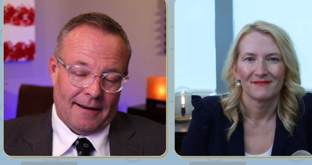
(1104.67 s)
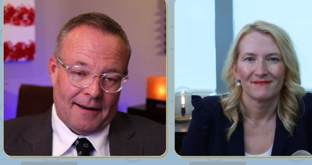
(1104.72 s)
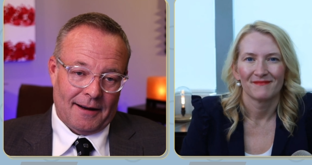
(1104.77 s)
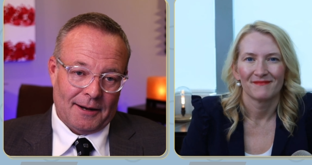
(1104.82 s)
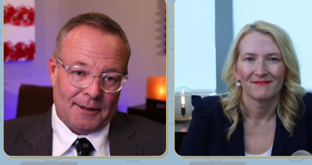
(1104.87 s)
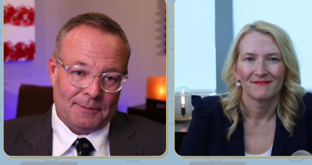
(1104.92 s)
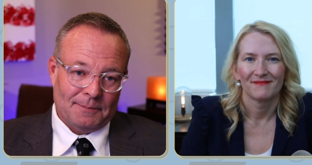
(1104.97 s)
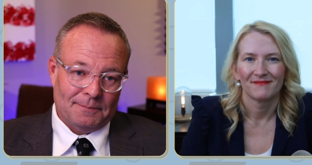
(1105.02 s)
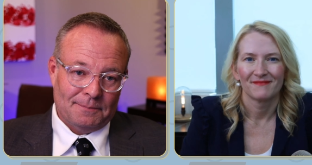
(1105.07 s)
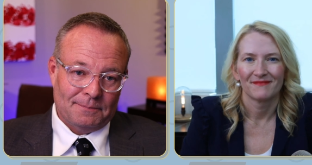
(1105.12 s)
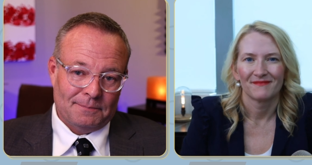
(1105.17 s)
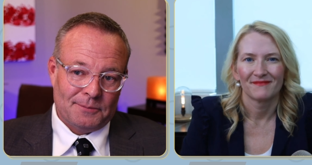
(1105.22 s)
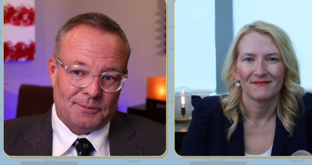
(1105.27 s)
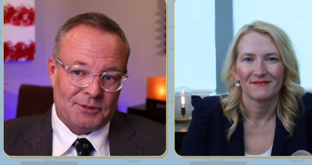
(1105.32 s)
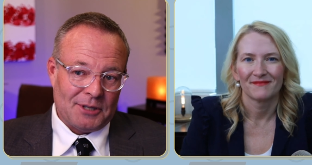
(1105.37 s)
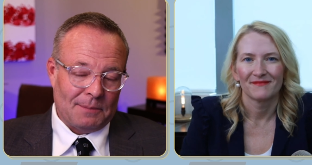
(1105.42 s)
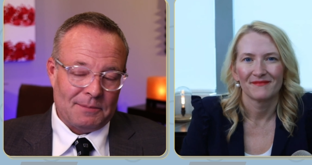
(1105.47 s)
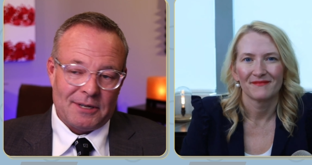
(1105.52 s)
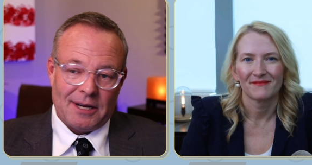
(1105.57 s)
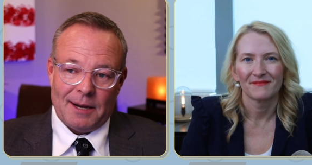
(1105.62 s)
Speaker 1: Um,
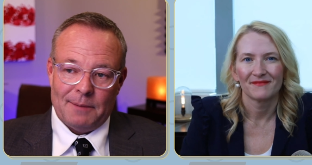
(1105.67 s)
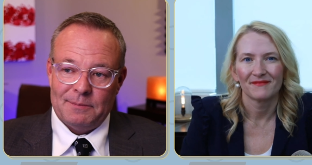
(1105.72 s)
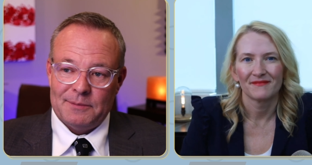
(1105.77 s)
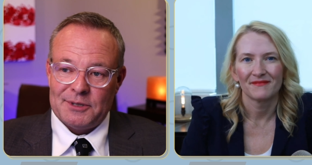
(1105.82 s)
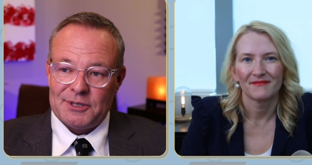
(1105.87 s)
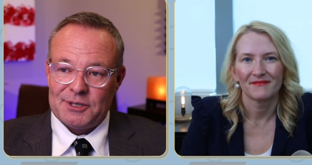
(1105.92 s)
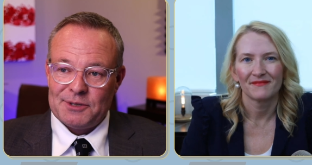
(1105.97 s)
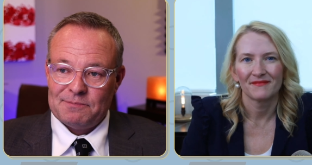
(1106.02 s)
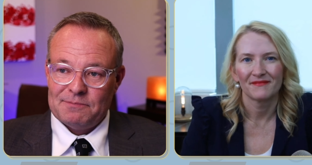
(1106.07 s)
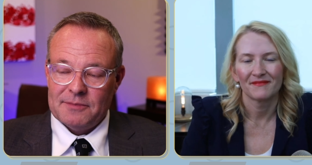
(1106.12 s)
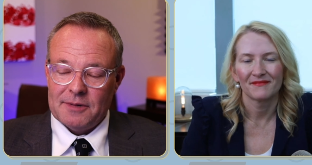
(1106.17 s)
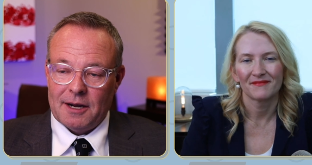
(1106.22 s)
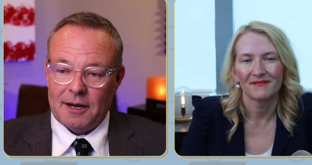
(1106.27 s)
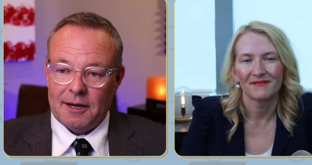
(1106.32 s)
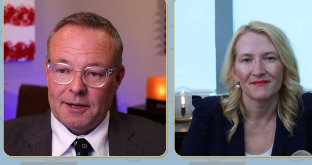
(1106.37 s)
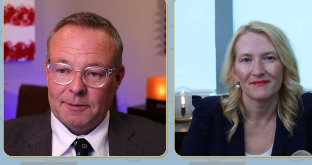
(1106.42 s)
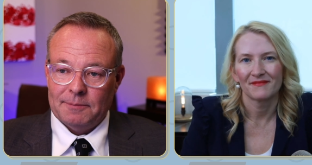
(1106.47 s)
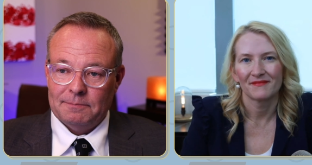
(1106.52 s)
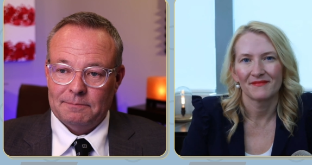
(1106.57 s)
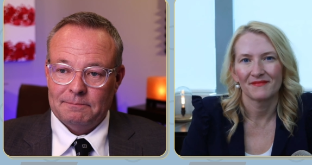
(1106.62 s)
sometimes
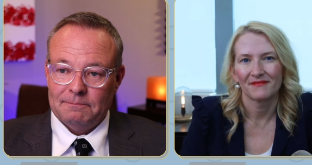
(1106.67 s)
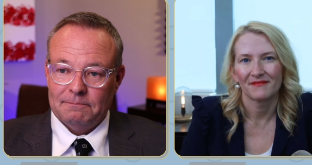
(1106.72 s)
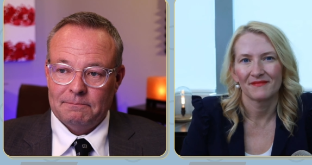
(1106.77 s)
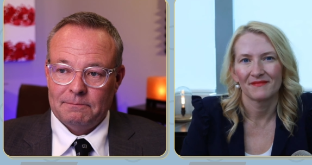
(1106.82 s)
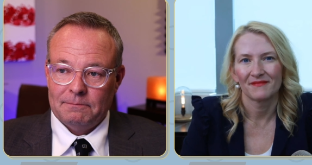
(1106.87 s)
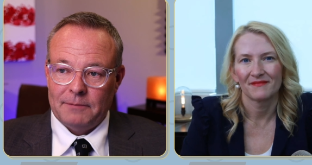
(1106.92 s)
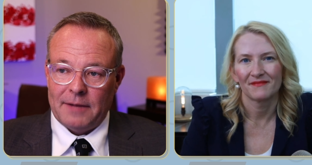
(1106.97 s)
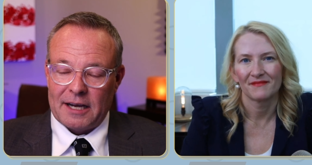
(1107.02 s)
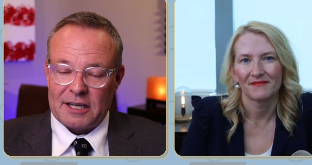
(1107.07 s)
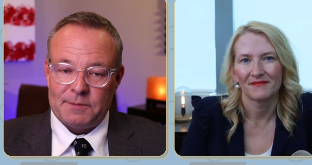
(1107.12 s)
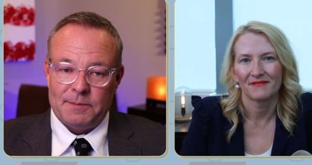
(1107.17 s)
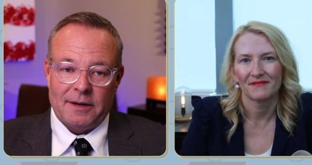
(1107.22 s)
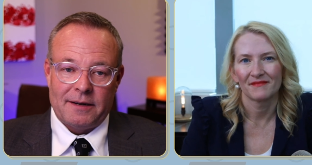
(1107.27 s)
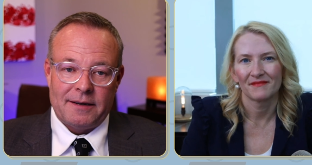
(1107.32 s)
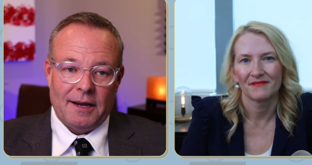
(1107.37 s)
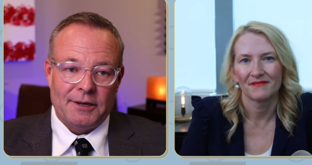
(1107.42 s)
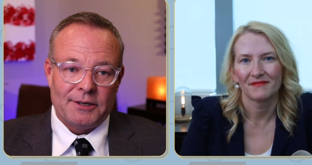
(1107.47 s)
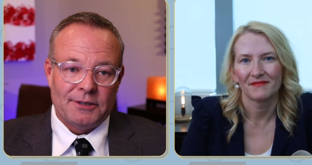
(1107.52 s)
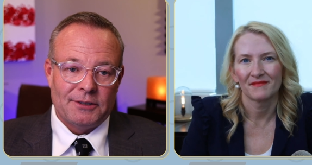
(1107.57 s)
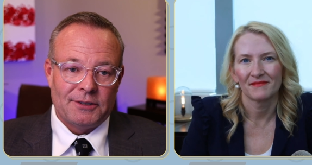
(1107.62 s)
um,
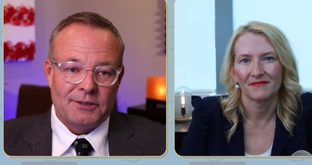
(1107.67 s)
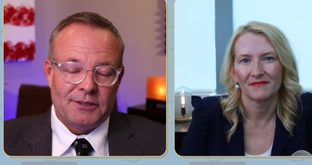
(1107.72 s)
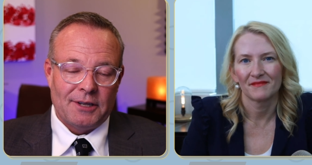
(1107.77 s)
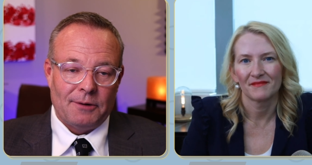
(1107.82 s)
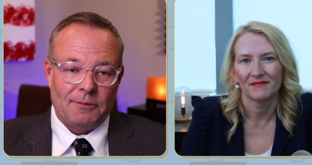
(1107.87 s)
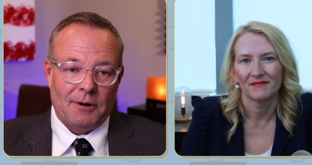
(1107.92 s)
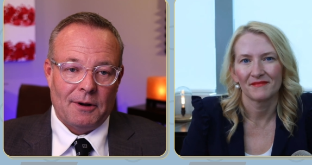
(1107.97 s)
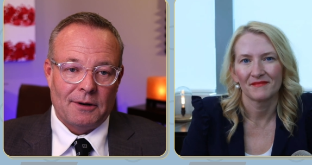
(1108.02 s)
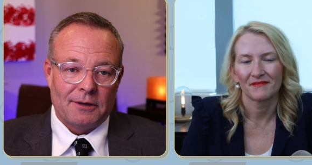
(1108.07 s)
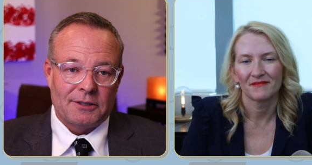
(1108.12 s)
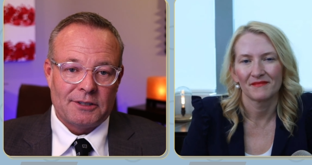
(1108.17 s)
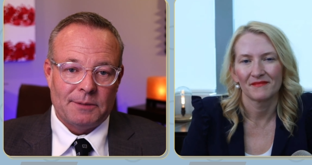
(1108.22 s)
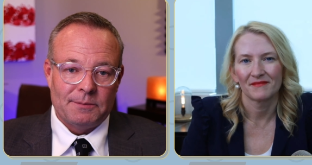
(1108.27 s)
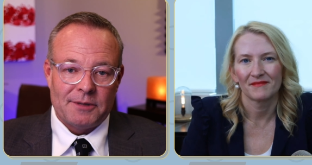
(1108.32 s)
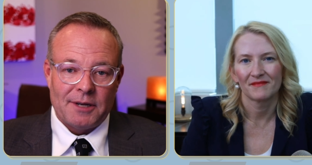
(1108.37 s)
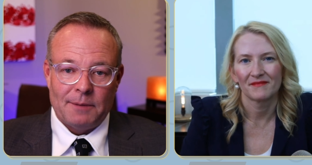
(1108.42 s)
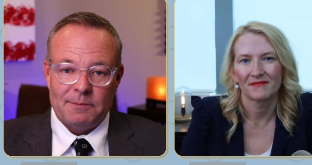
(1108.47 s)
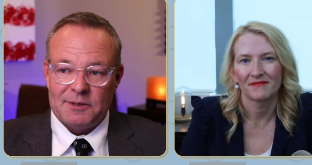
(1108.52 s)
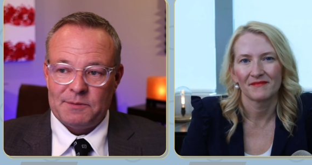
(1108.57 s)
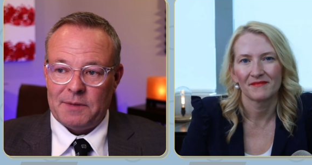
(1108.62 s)
expectations are set wrong.
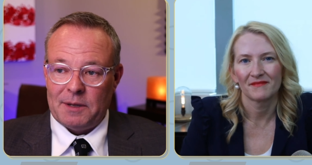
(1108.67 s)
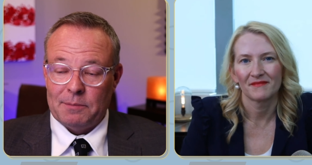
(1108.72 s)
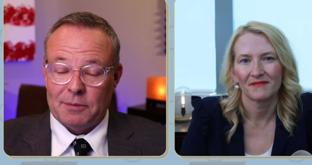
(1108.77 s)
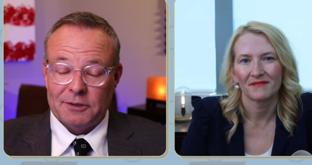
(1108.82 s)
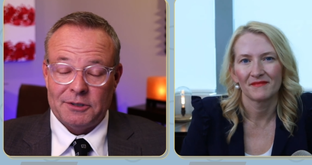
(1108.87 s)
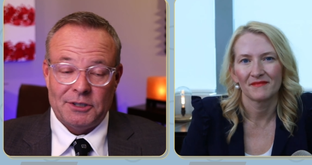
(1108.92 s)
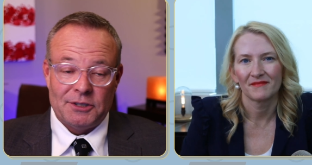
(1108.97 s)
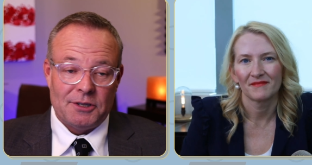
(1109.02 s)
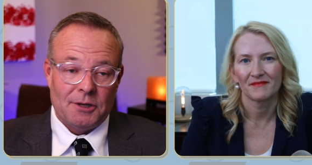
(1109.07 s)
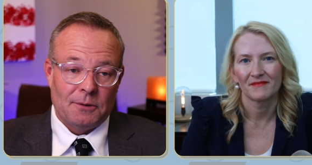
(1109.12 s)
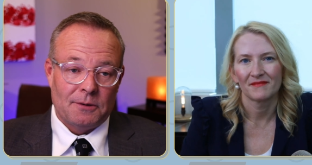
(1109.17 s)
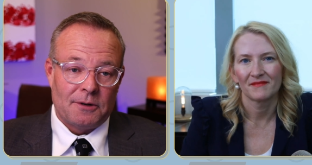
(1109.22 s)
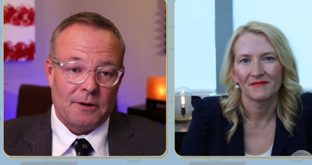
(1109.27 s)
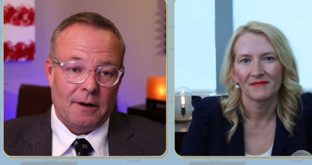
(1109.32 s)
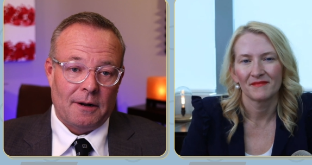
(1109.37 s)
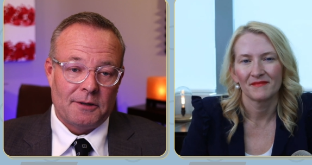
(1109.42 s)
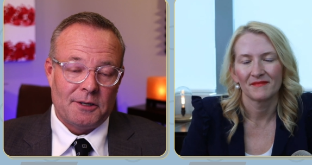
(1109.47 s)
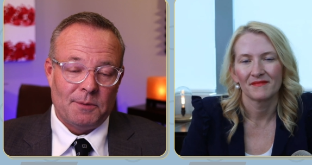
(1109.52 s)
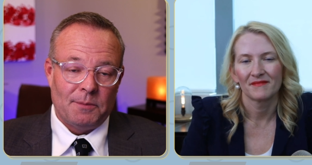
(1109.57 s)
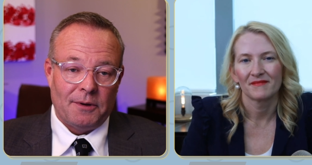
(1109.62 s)
Sometimes people just don't
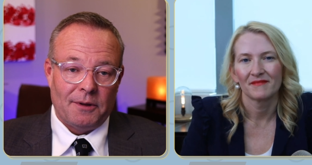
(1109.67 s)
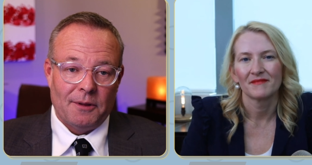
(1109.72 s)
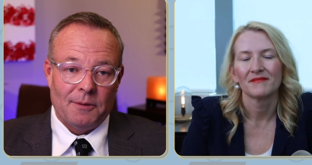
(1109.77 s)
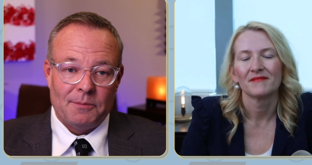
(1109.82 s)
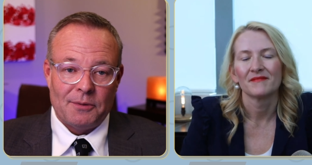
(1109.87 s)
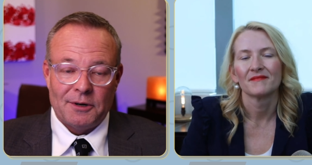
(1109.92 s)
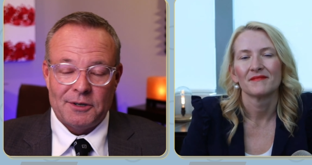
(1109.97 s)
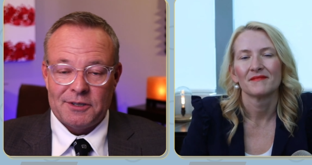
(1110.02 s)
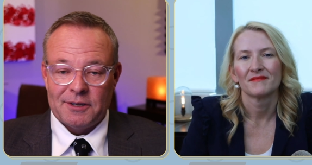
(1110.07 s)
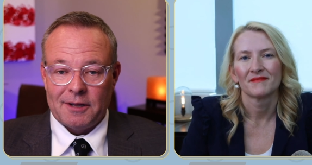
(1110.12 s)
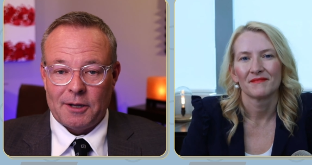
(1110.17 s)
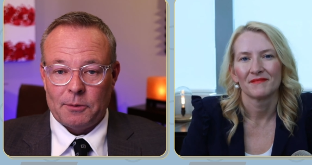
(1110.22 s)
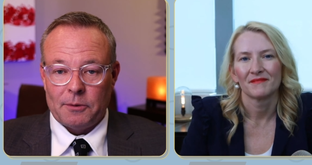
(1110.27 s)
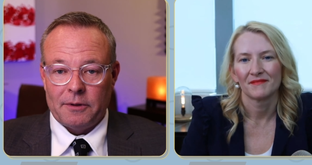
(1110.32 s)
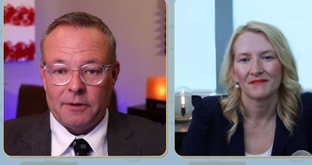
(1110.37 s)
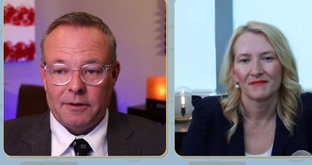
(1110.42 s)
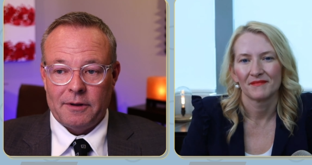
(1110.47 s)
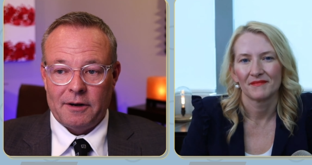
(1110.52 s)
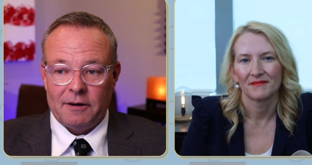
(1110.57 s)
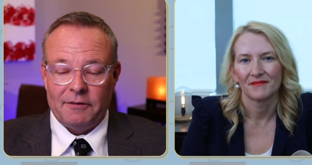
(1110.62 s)
turn out to be the person they
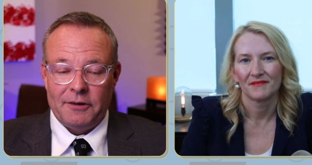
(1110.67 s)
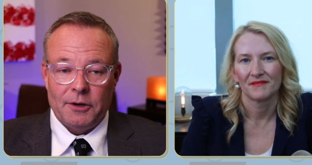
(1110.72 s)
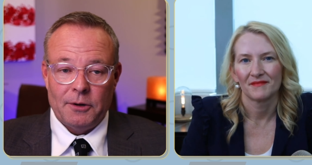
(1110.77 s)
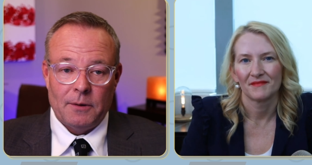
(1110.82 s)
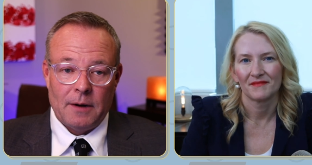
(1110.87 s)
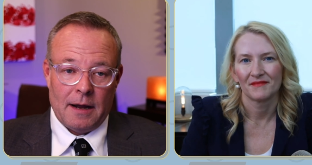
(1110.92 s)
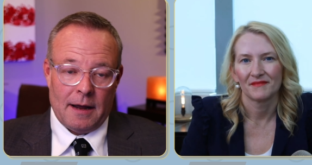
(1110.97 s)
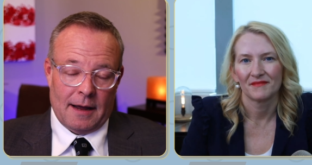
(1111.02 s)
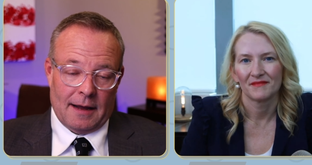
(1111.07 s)
were in the interview.